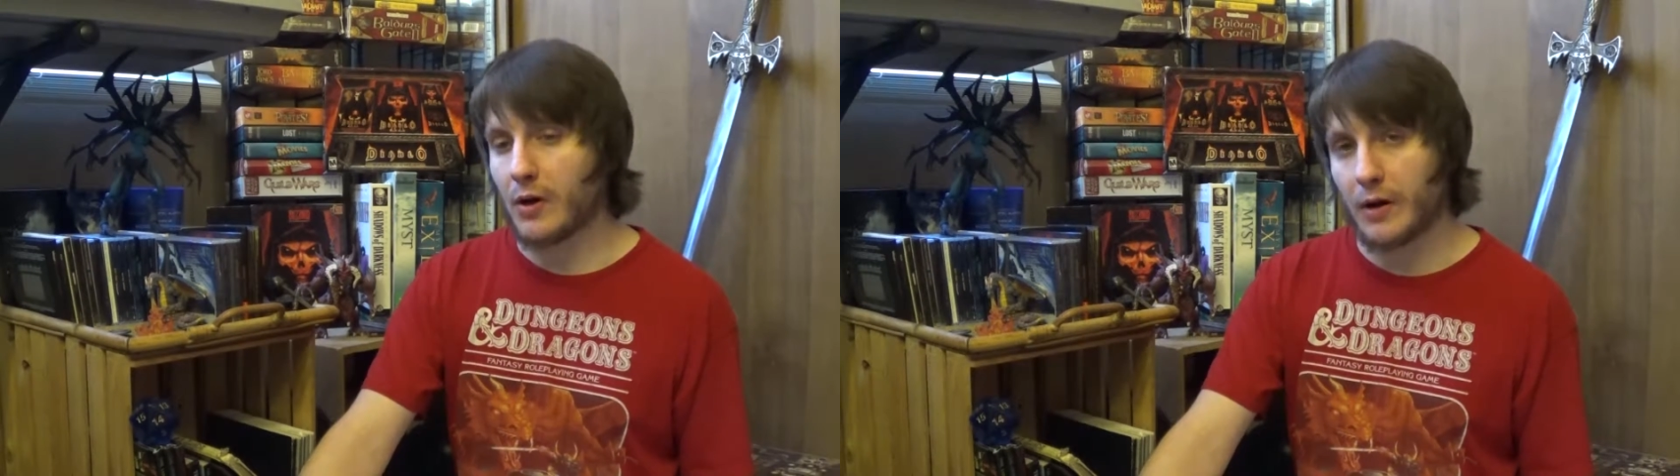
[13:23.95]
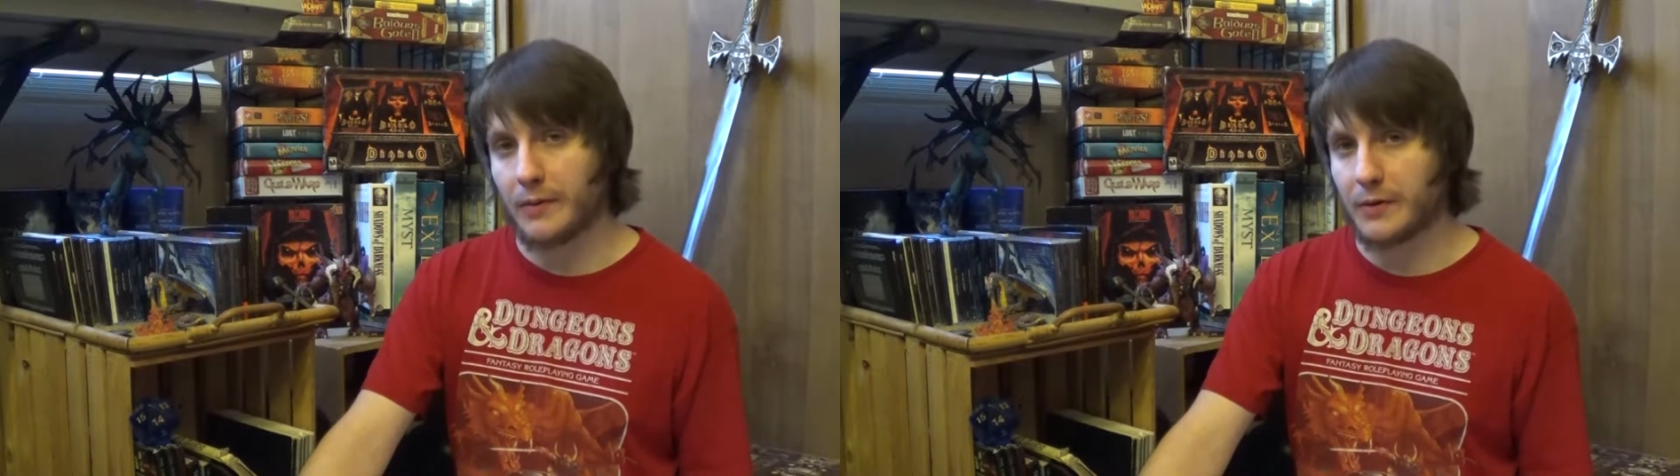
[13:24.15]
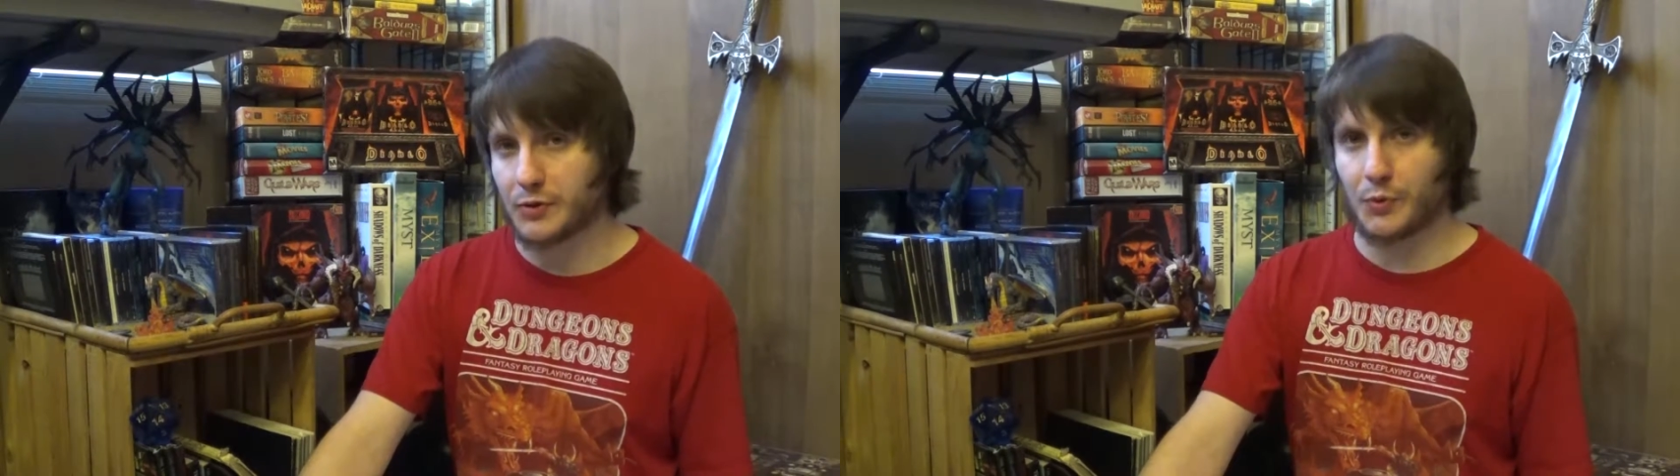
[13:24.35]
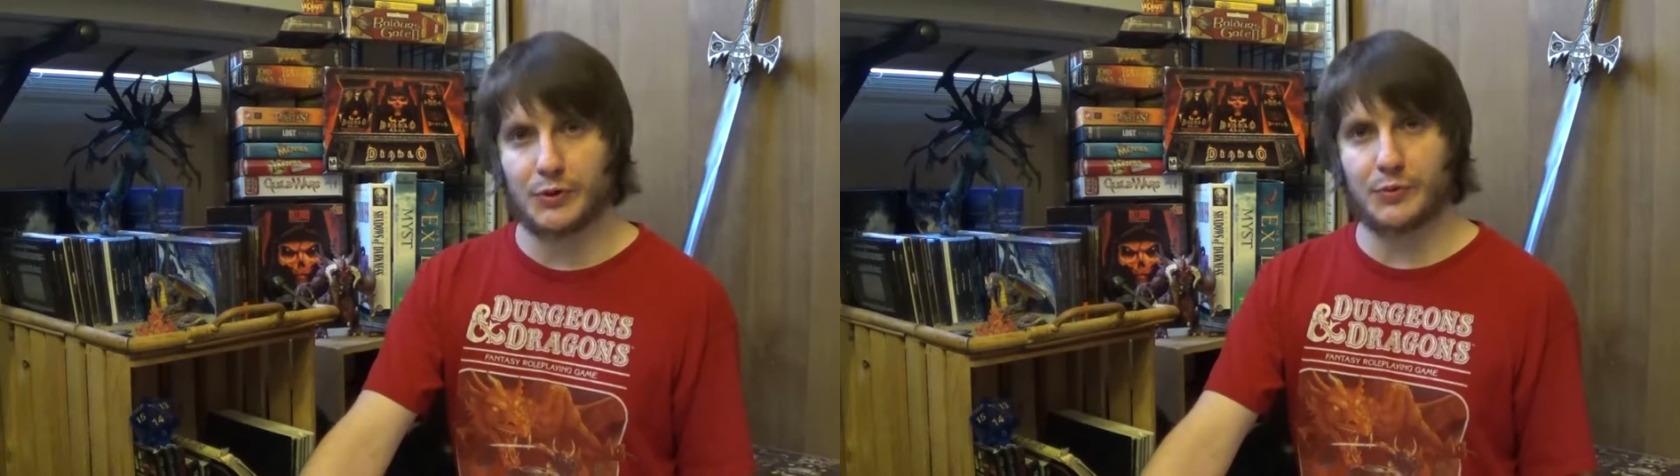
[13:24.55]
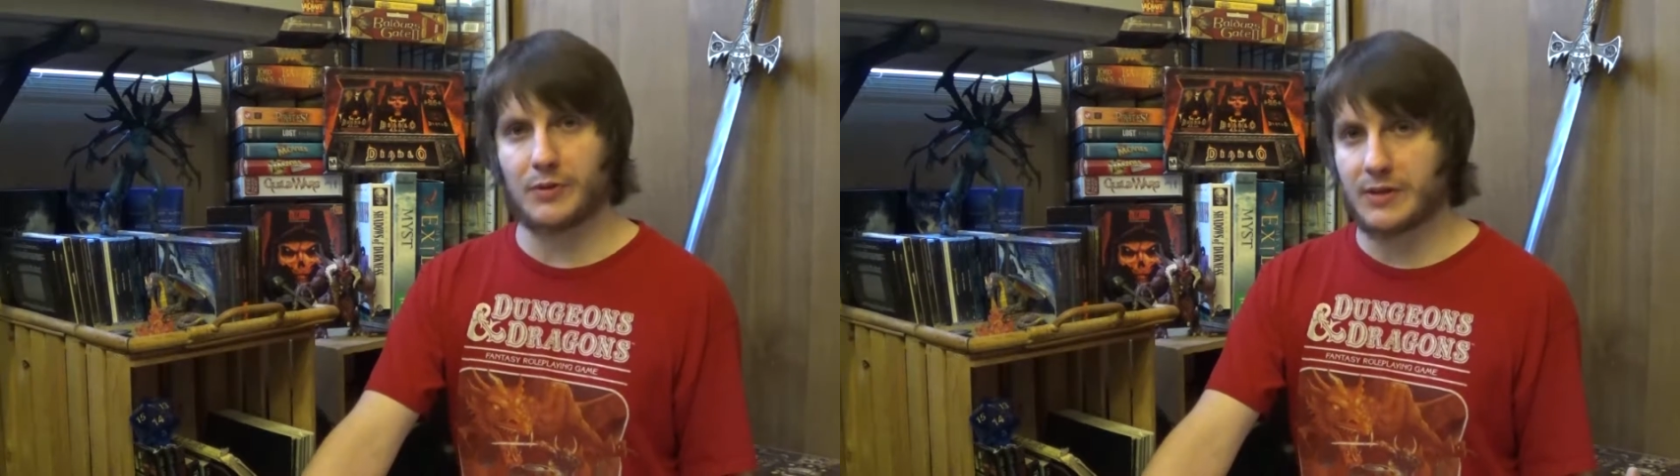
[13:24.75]
on the
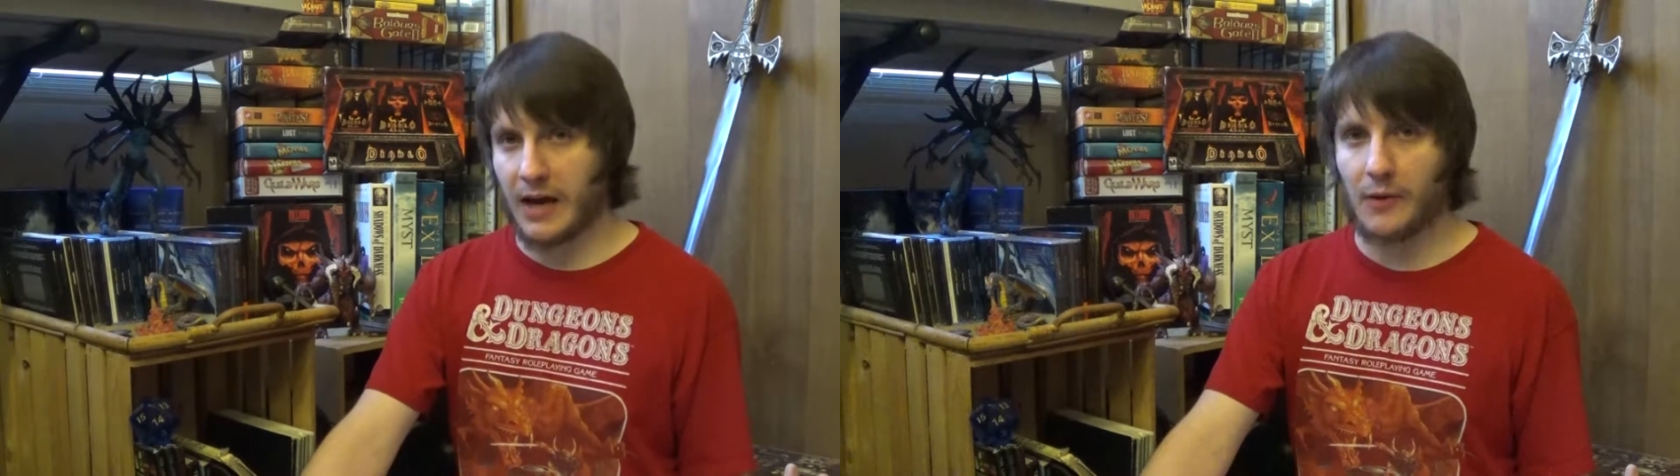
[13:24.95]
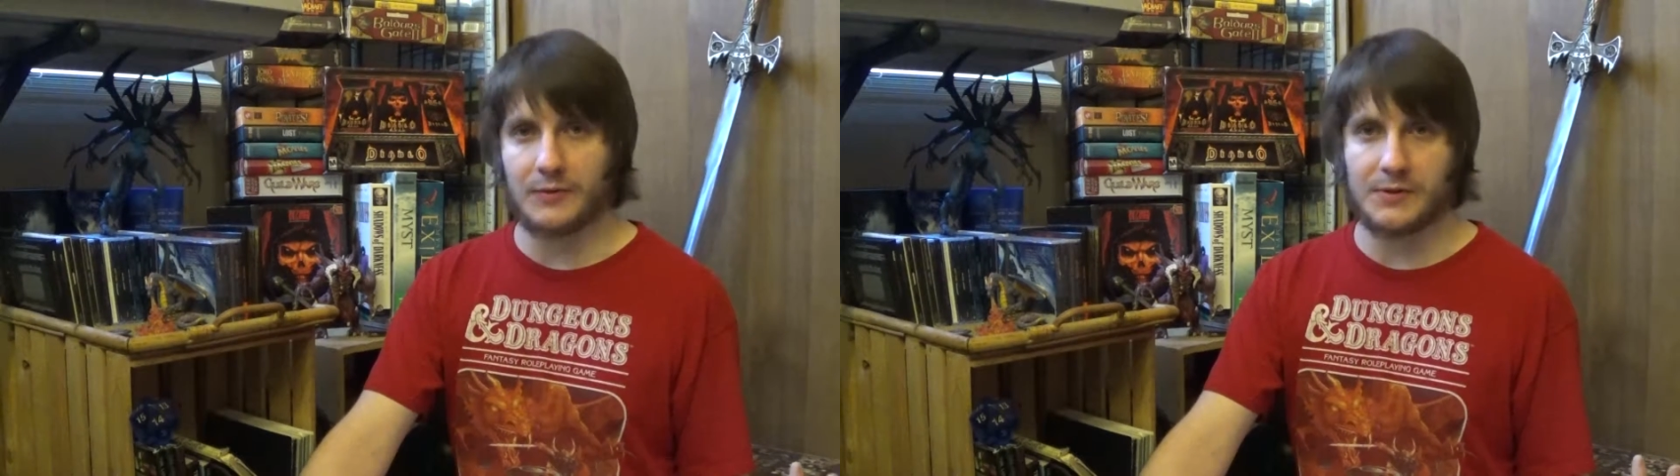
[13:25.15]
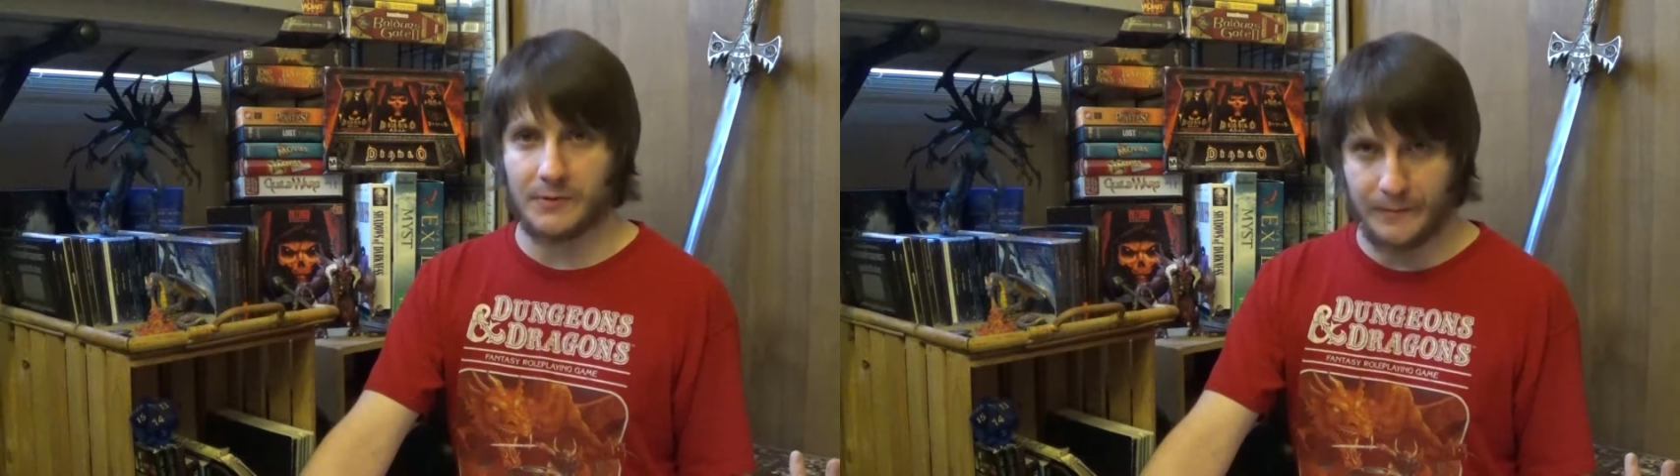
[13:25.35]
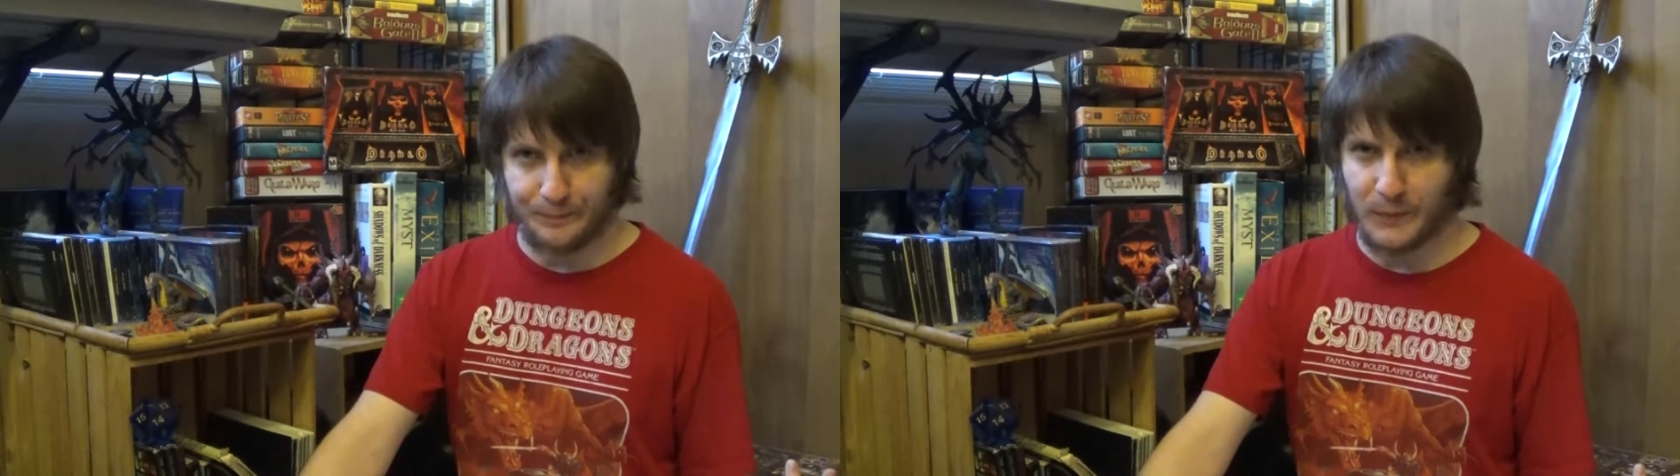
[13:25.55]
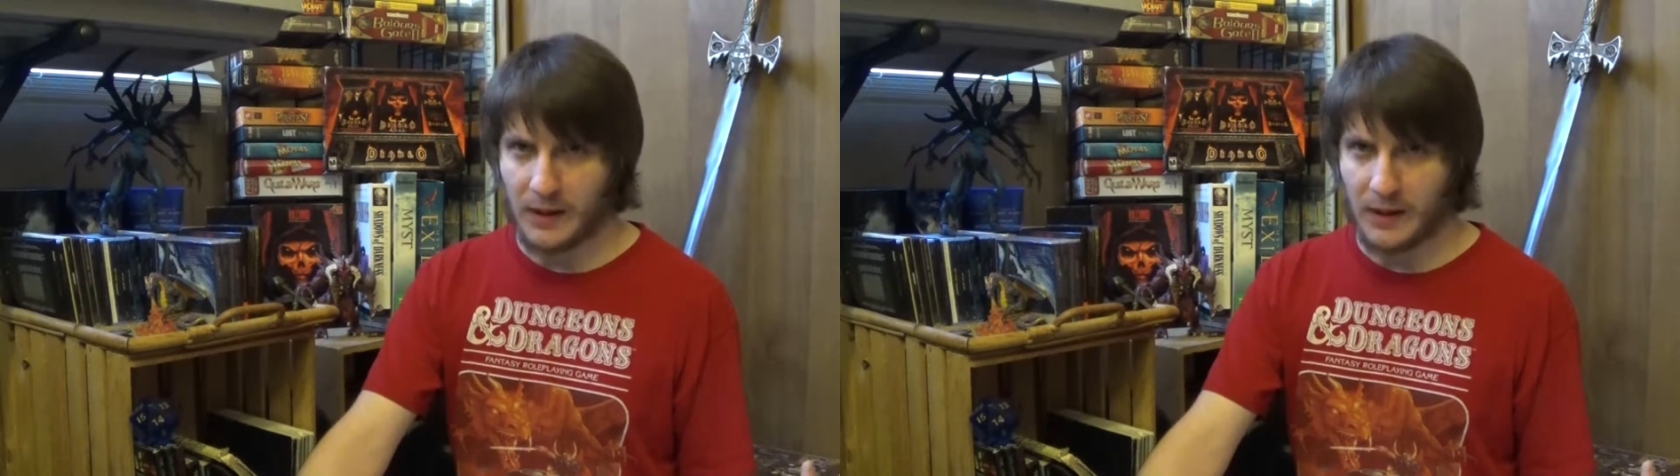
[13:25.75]
Sorcerer's Council,